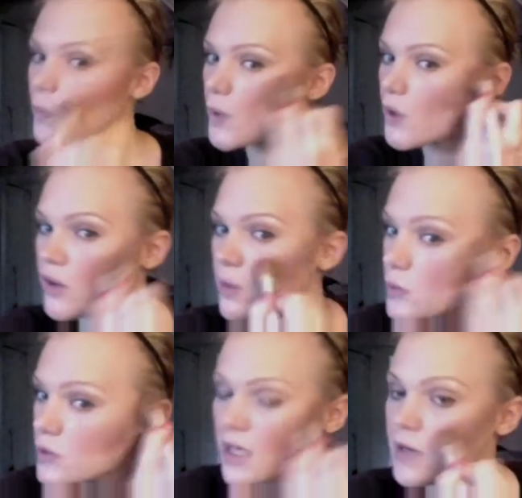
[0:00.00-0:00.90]
Then I'm
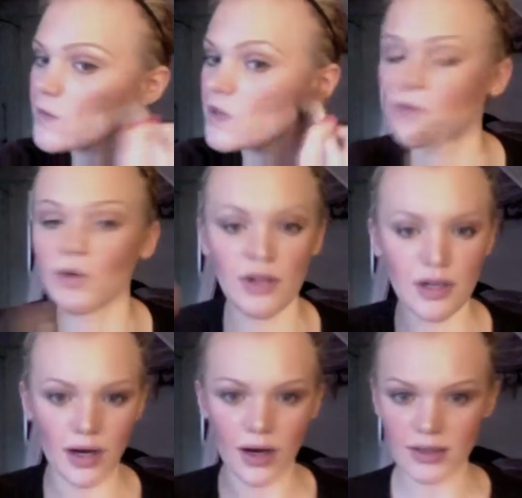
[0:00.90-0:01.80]
just kind of smoothing
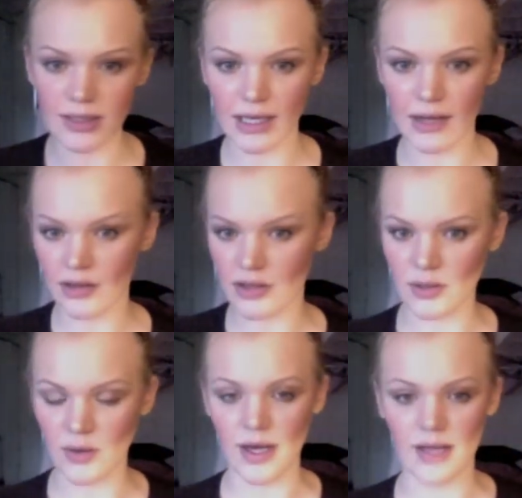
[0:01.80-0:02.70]
it all together so
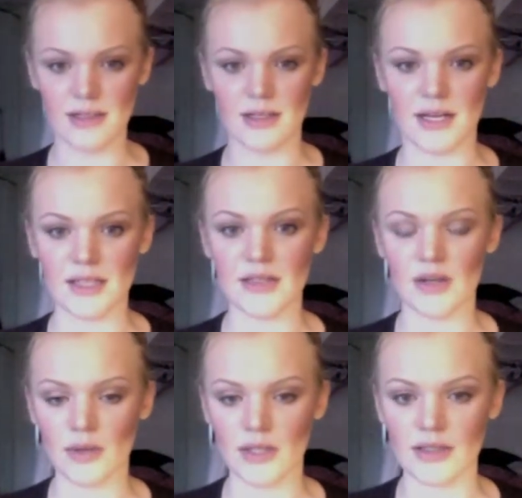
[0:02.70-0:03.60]
it has a nice
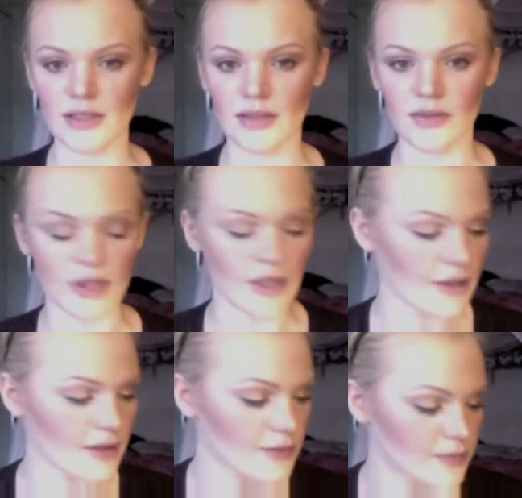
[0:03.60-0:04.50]
cohesive look.
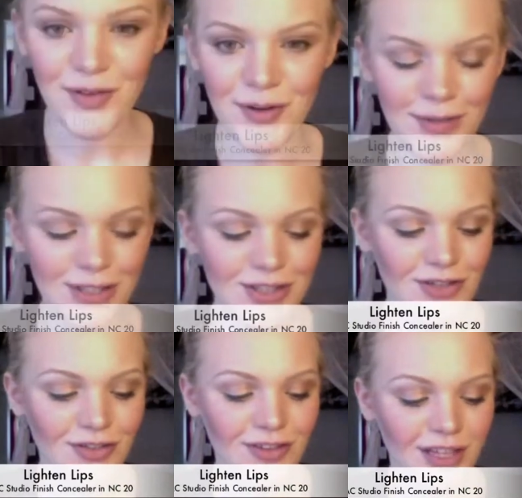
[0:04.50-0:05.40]
What I'm going to do
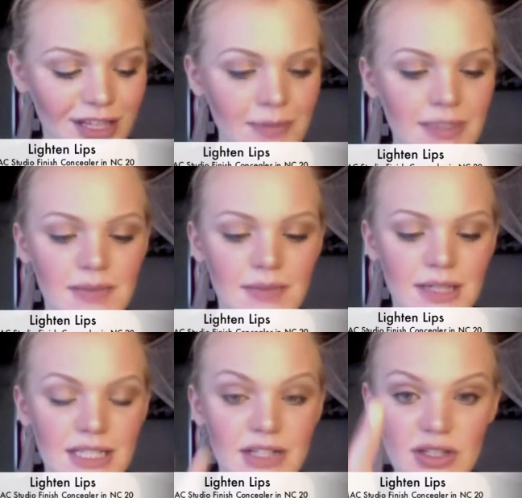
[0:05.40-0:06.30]
for the lips is I'm going to
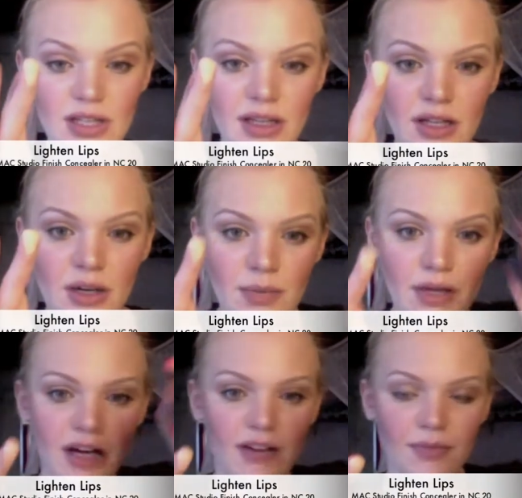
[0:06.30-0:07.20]
take just a little bit
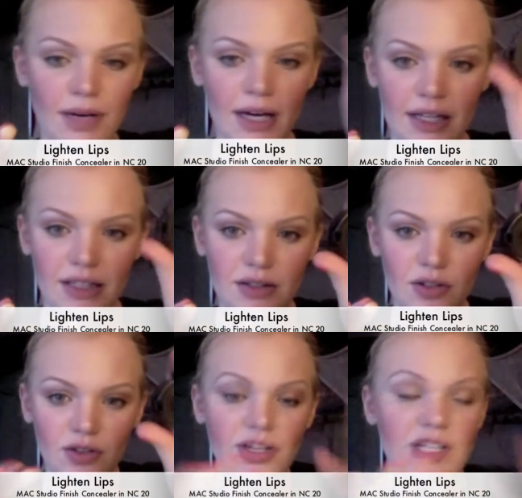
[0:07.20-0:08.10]
of my
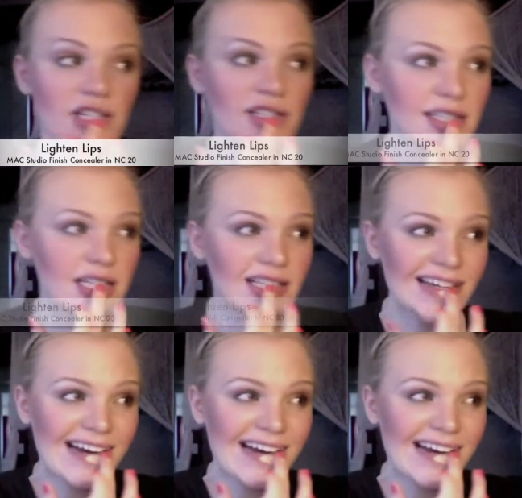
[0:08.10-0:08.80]
Studio Finish concealer